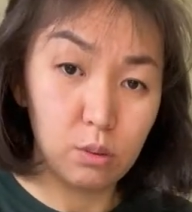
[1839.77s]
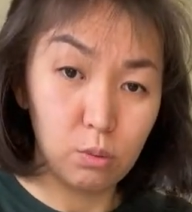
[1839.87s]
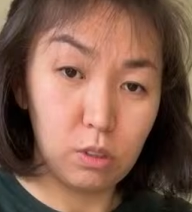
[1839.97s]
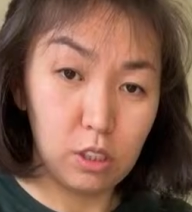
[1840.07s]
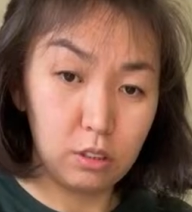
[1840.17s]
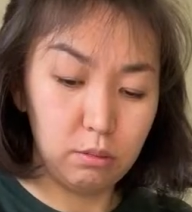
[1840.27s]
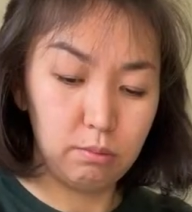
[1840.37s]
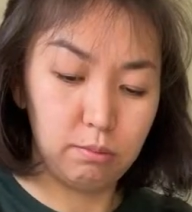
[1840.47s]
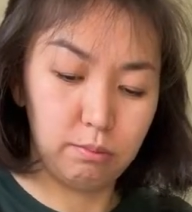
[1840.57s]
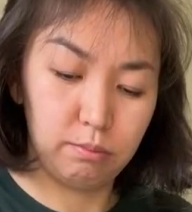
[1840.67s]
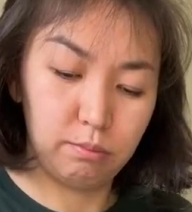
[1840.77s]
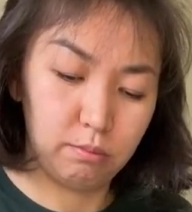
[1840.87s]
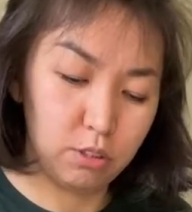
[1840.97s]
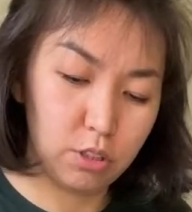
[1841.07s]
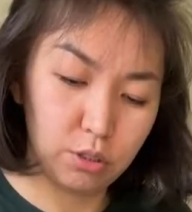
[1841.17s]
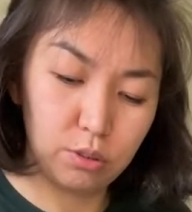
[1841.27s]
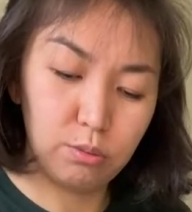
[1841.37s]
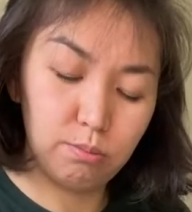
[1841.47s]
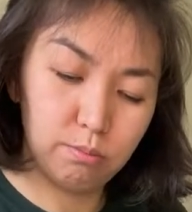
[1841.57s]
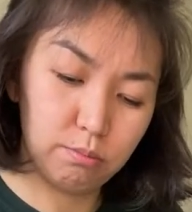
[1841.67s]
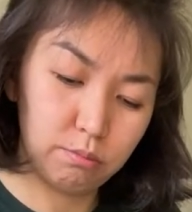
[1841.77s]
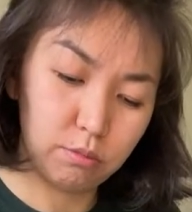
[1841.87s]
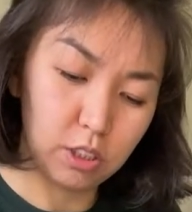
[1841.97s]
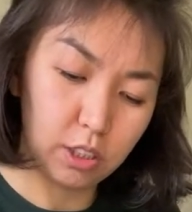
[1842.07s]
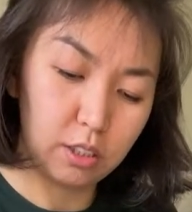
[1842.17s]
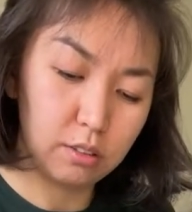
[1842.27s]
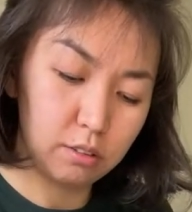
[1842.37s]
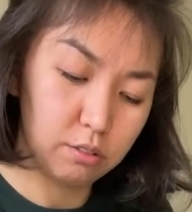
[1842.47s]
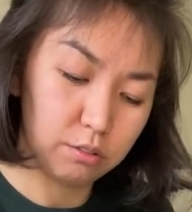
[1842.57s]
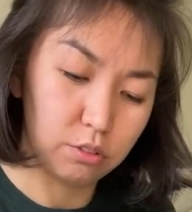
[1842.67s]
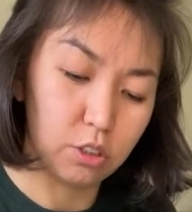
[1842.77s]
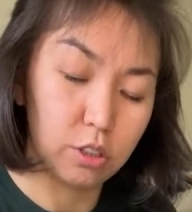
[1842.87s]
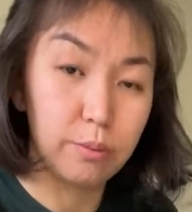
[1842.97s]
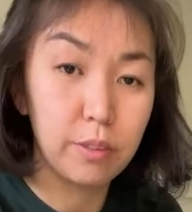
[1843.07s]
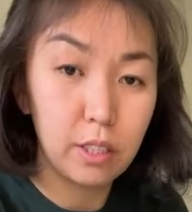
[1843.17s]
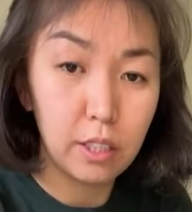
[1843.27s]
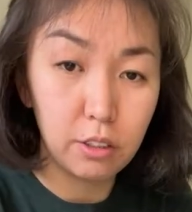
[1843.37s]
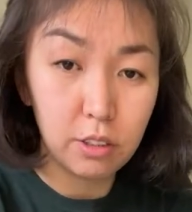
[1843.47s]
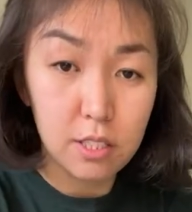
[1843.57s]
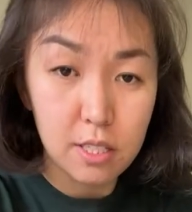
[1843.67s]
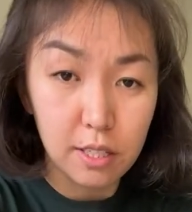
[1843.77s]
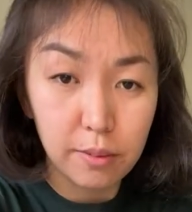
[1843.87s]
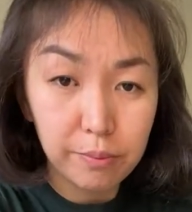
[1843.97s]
1, 2, 3, 4. You can see.